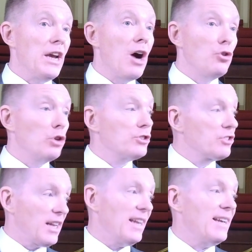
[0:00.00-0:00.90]
are not as
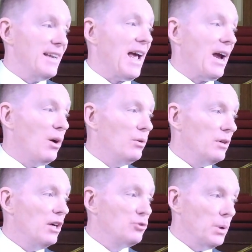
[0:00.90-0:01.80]
clear
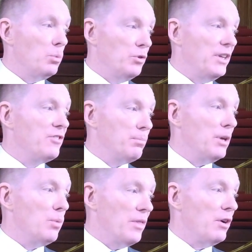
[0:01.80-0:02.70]
now as we will need to
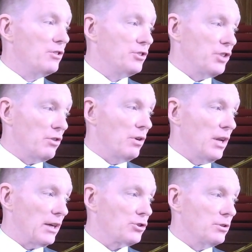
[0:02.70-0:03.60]
be when there is a general
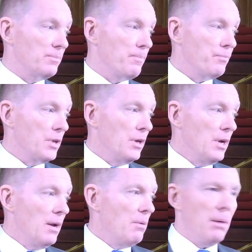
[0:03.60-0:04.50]
election.
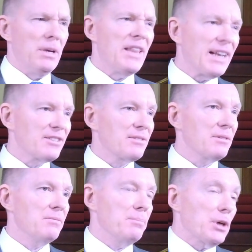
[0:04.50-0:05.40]
I mean, that's
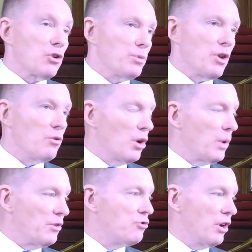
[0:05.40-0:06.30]
because we don't know
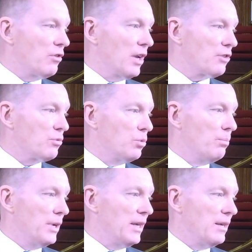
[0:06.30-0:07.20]
when the general election
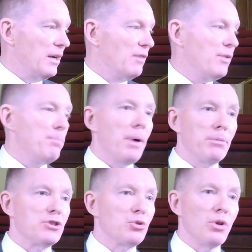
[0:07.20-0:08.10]
will be. And if we
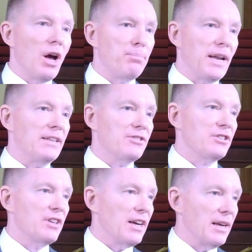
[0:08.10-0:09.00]
published all our plans
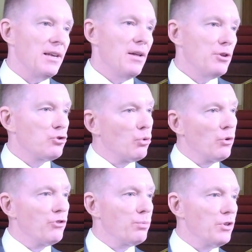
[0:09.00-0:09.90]
today, the
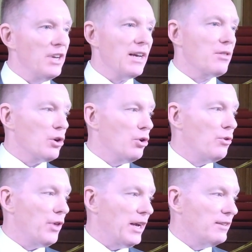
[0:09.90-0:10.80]
Tories would nick the
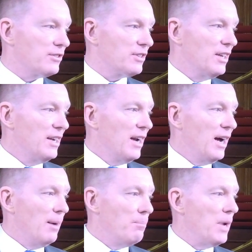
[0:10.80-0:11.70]
good things
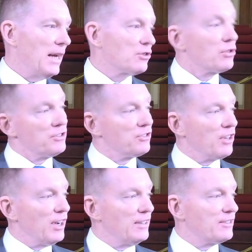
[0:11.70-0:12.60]
and
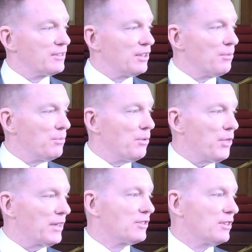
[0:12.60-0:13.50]
criticise the
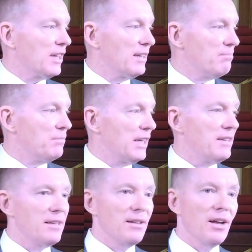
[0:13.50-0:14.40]
things that they
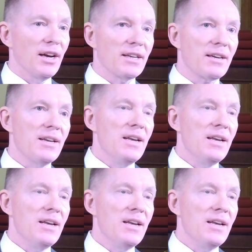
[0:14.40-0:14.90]
didn't like.